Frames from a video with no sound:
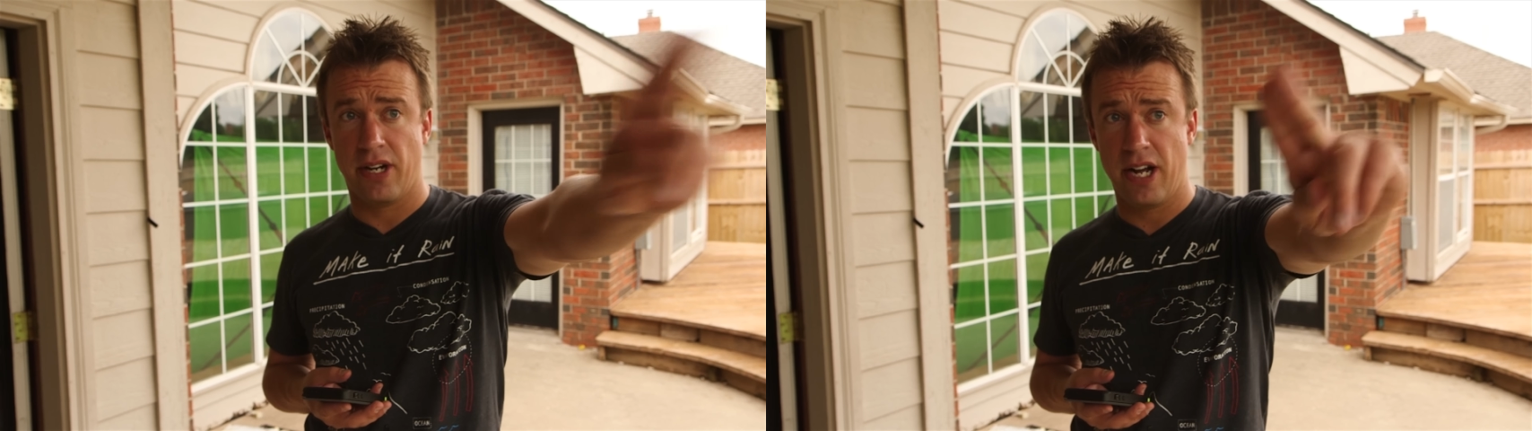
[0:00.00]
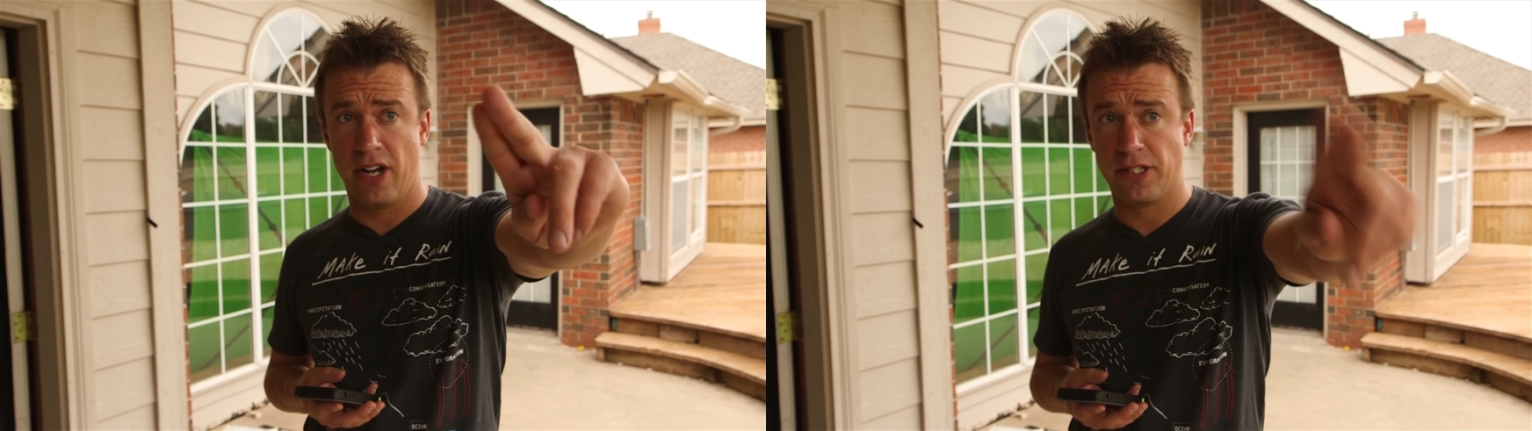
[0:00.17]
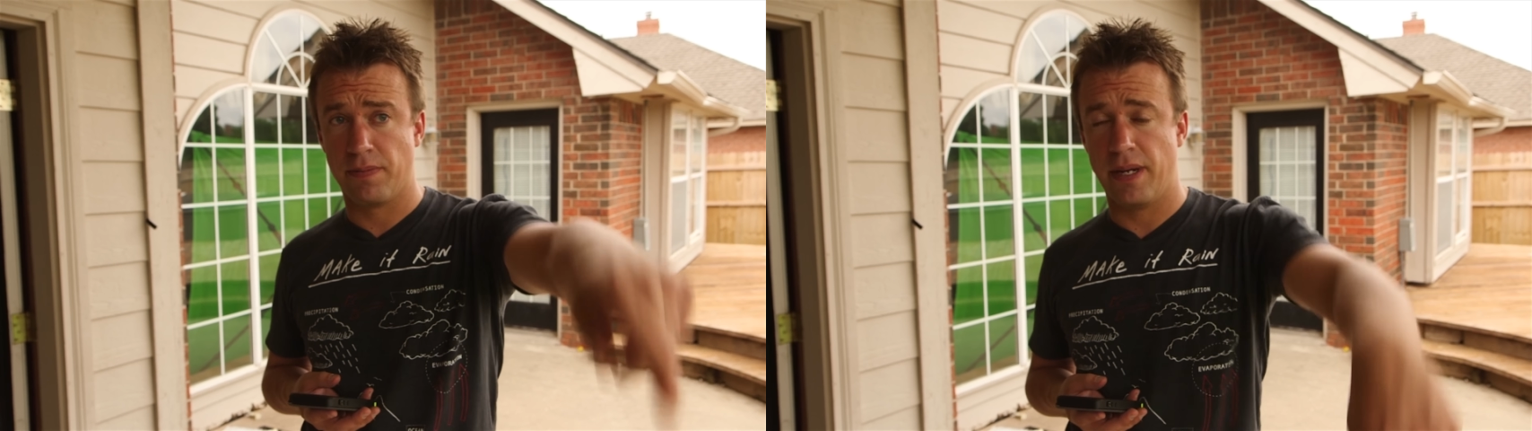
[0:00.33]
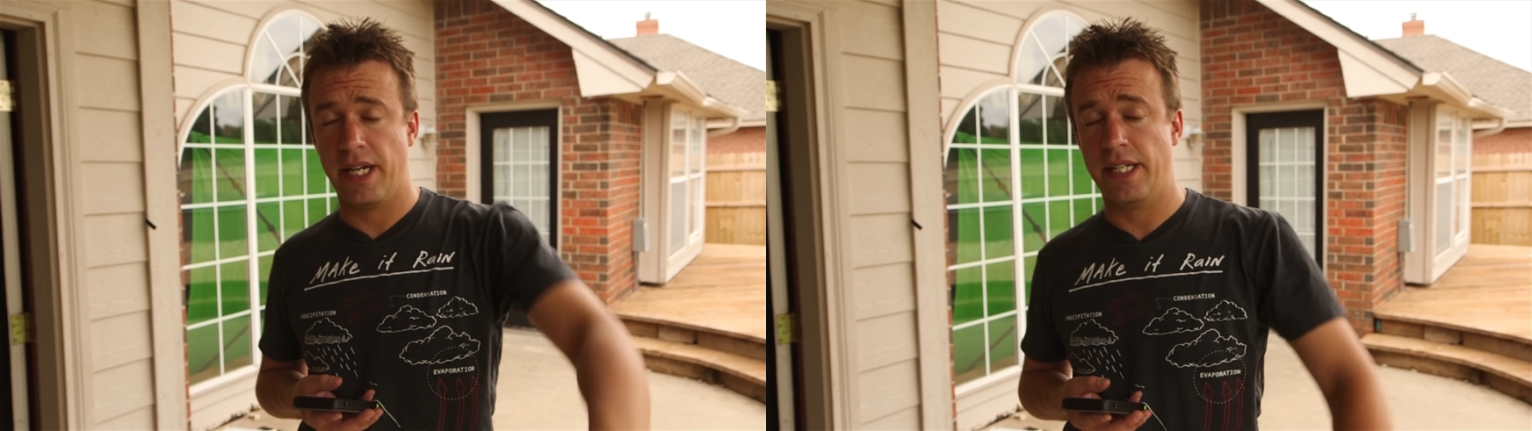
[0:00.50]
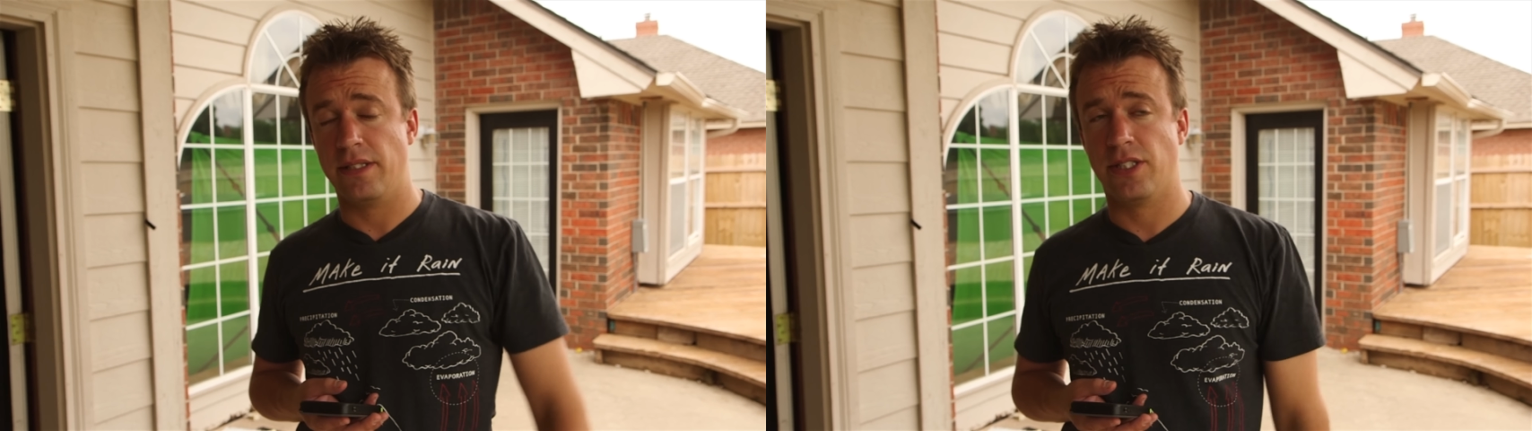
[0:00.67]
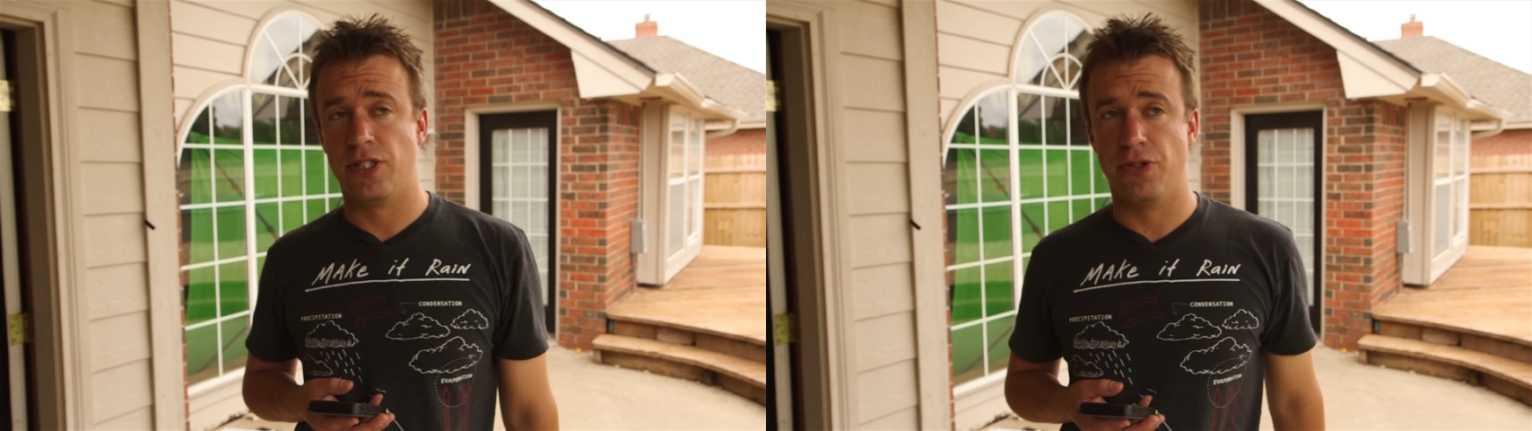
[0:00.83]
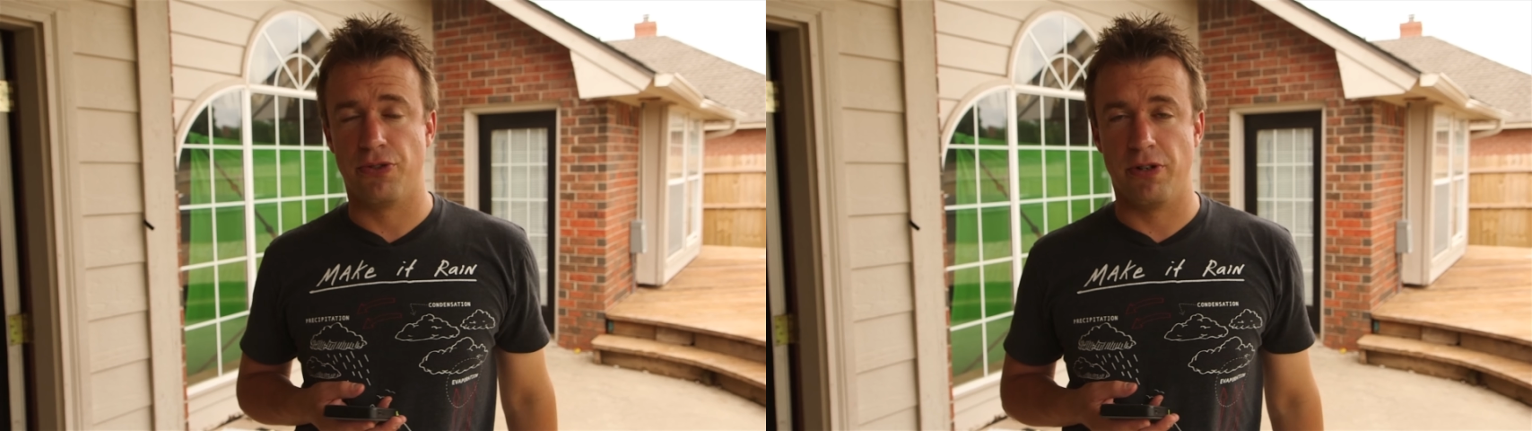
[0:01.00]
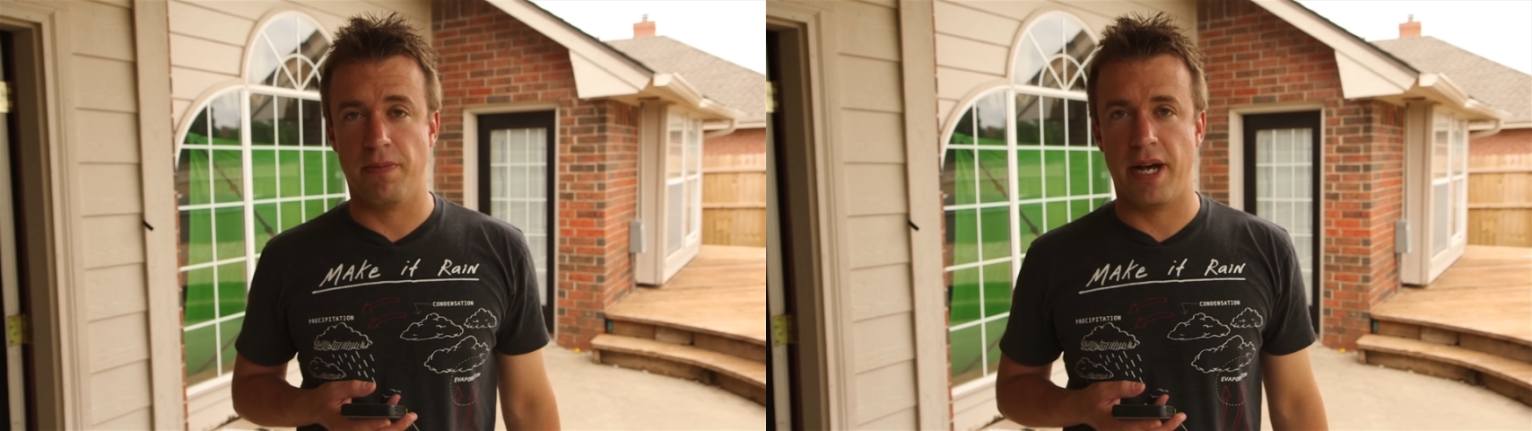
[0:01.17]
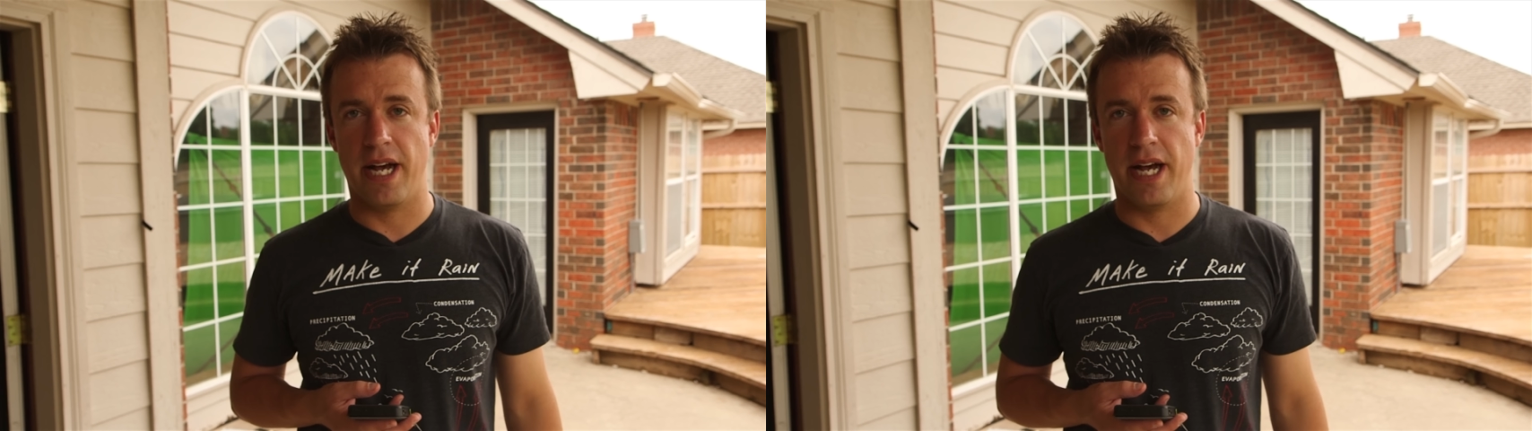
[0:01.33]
our house by two, three